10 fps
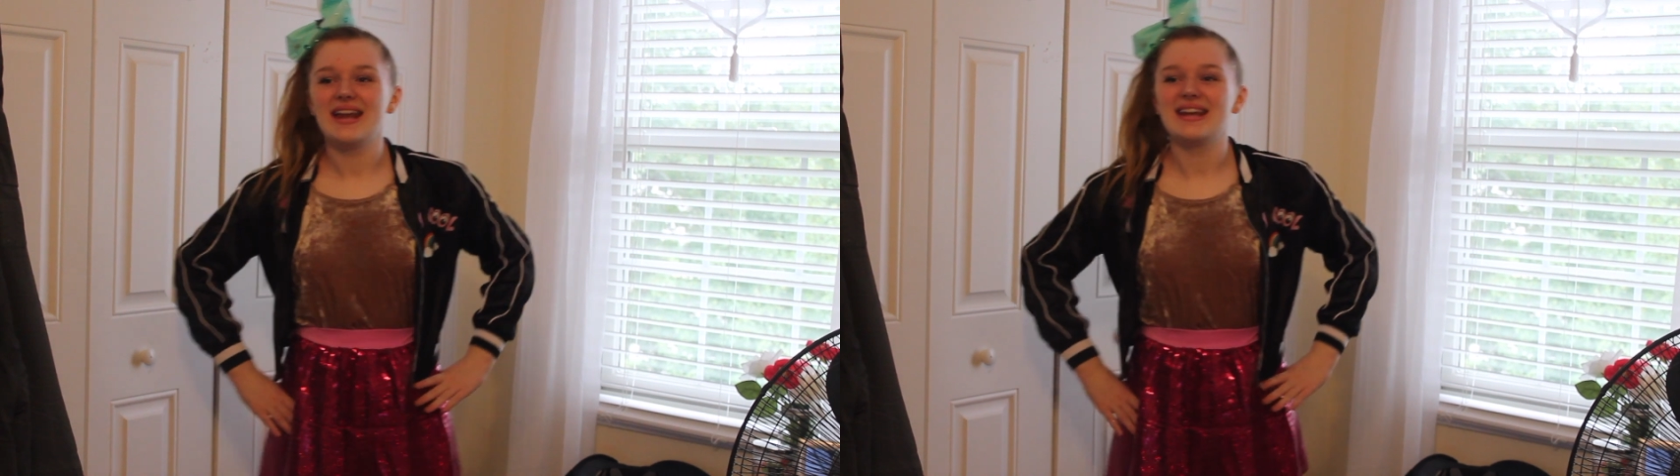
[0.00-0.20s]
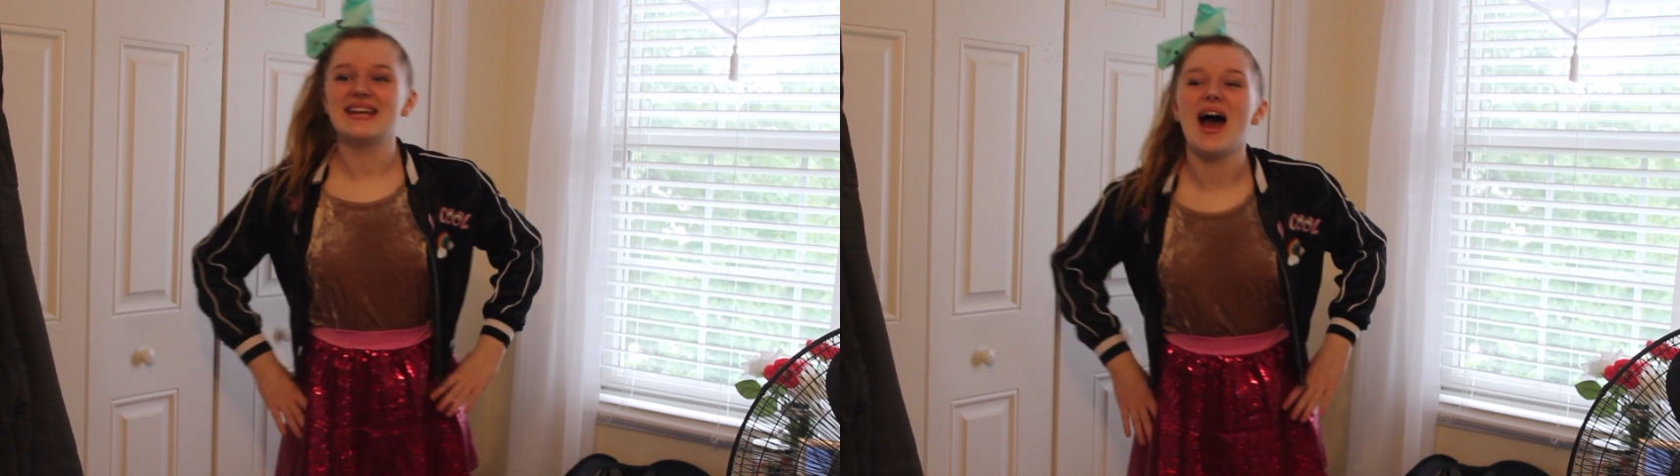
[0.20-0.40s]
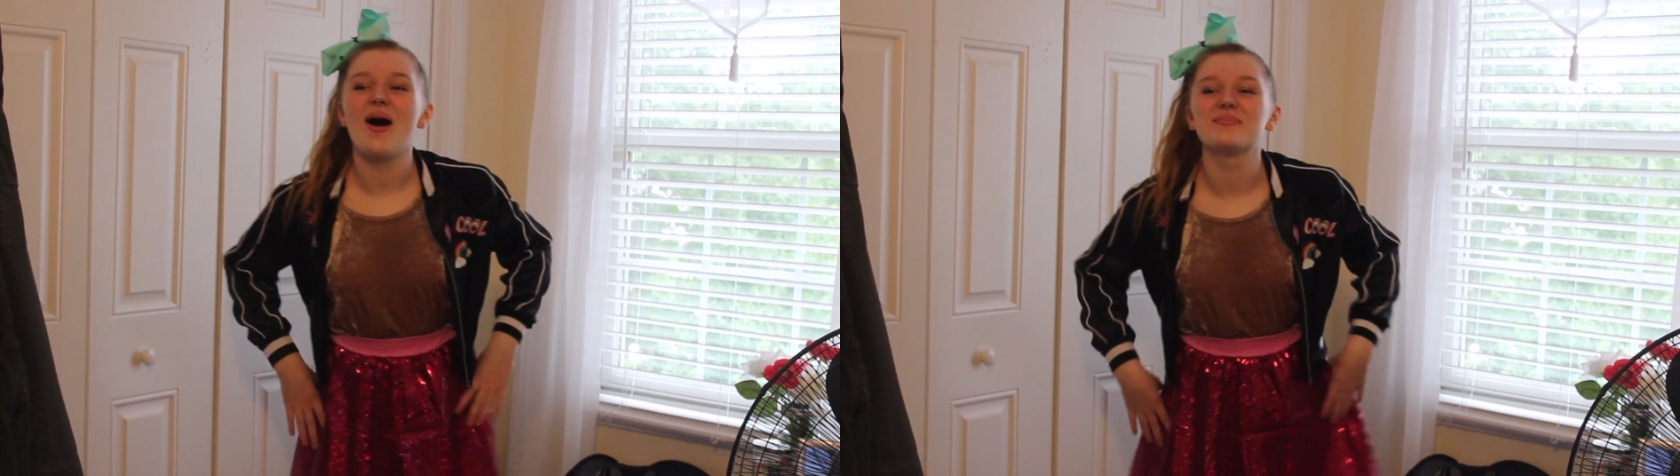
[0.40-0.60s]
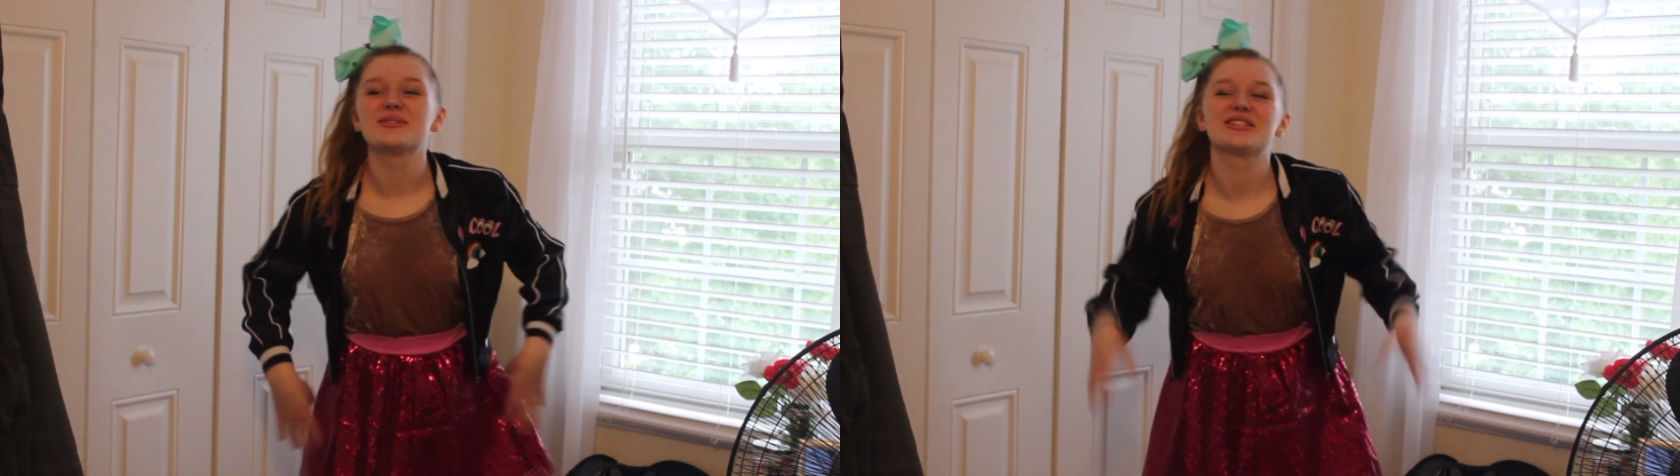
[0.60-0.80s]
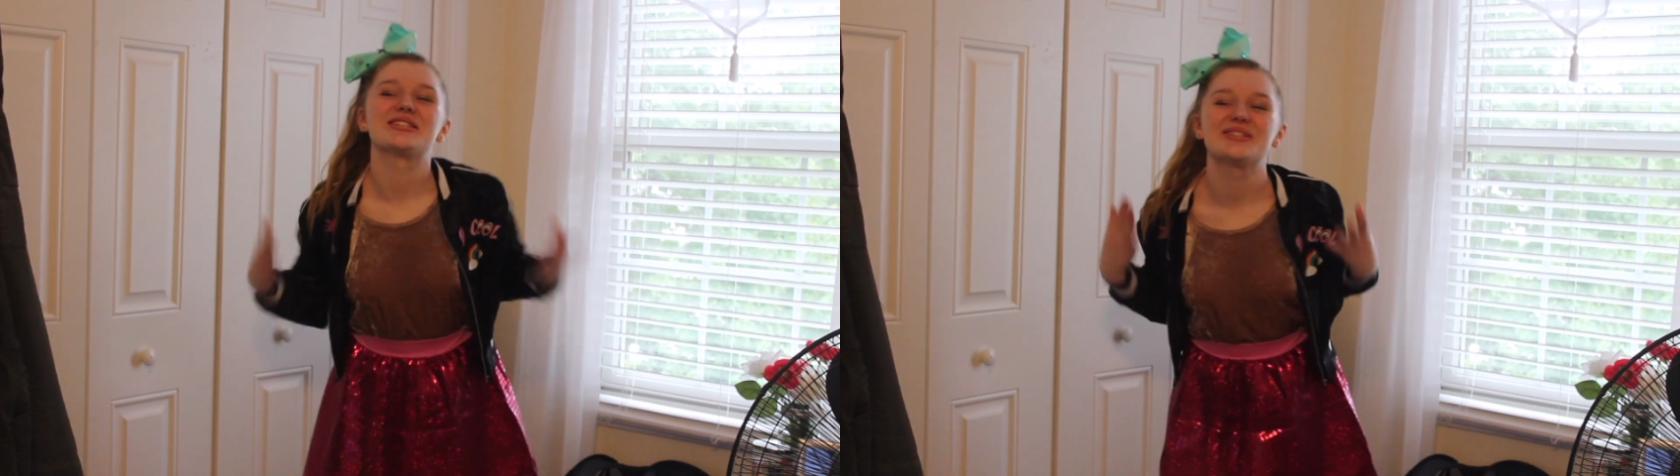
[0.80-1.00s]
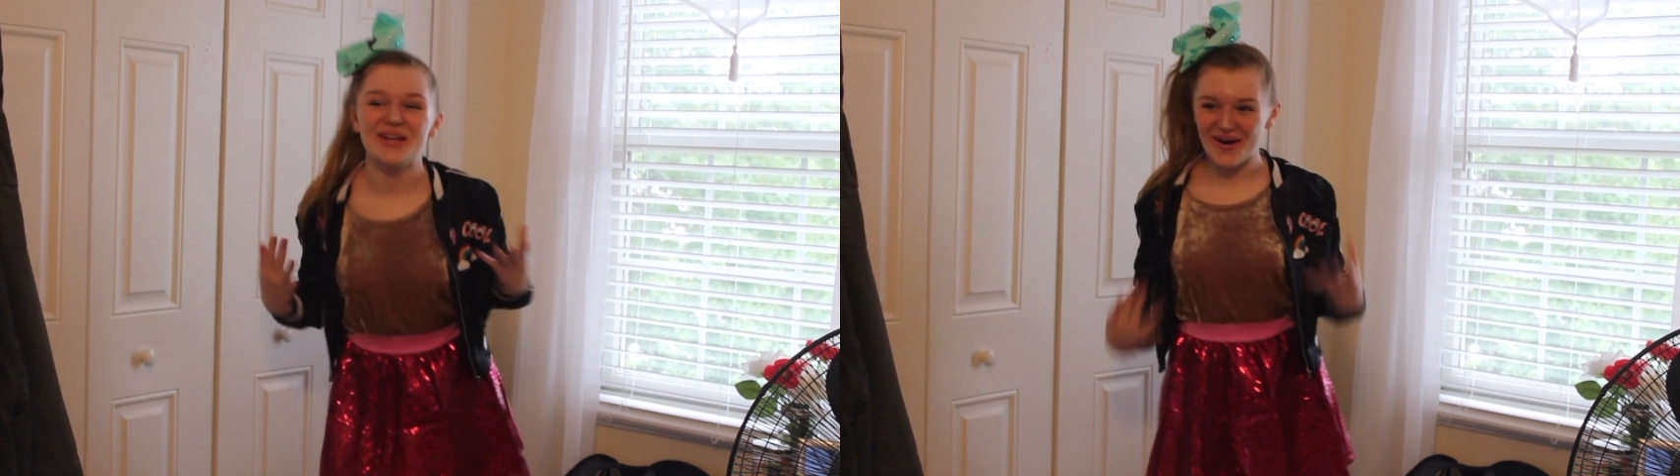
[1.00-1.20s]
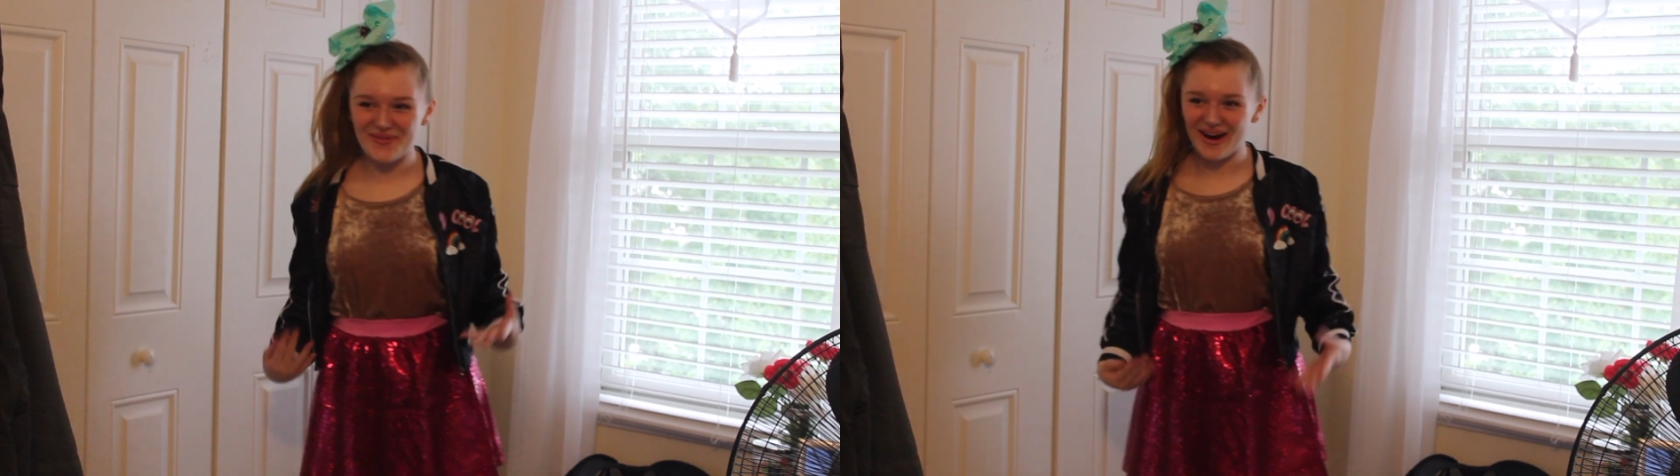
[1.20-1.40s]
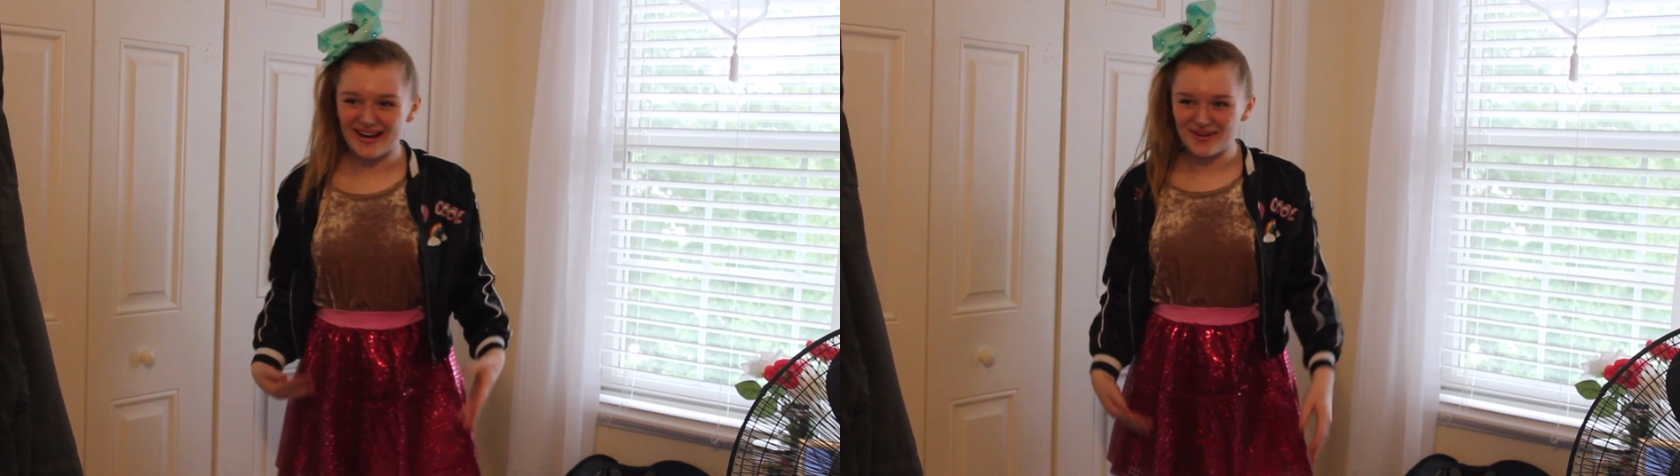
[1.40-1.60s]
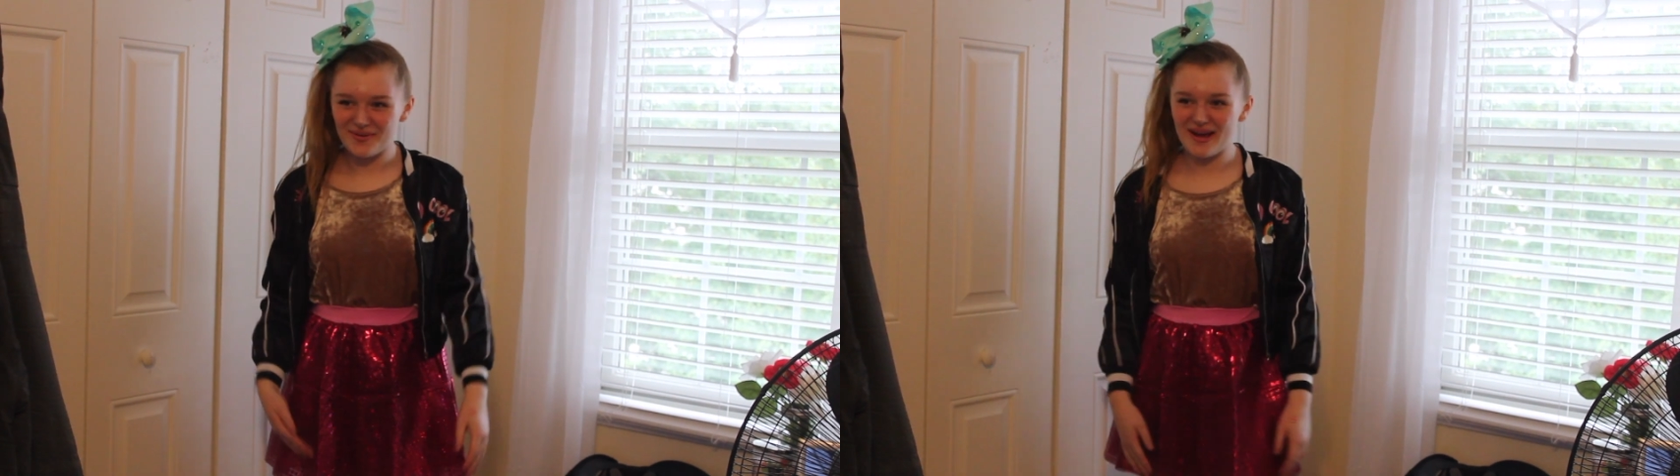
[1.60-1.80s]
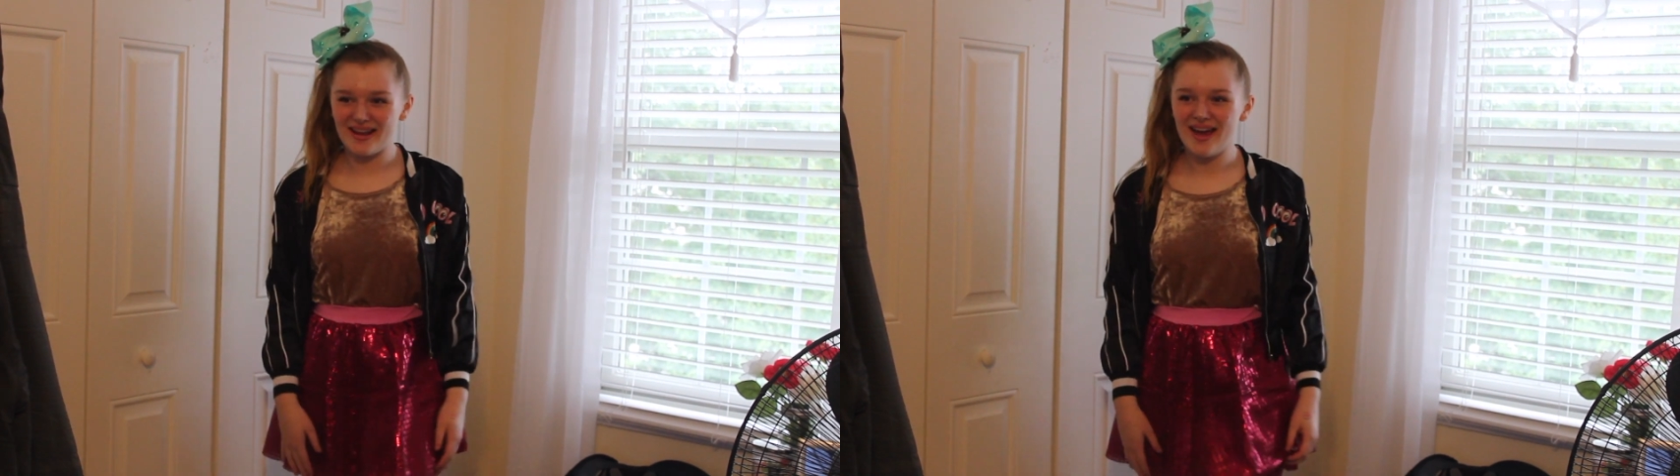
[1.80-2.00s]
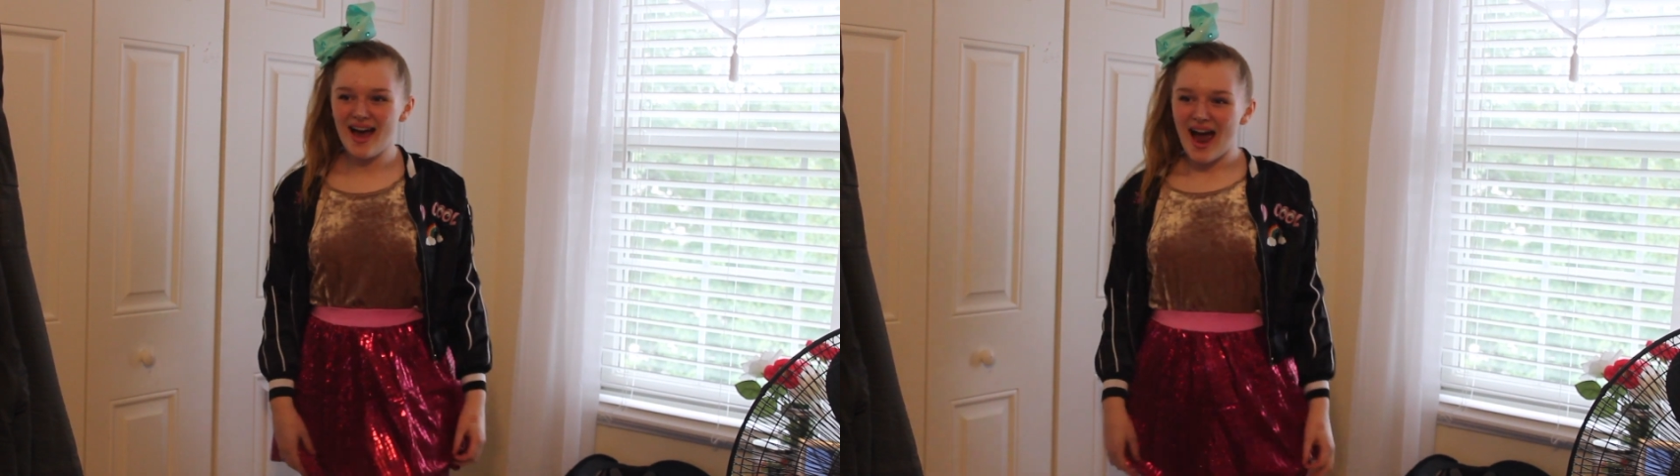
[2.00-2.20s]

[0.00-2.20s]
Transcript: Now I'm so ready to win.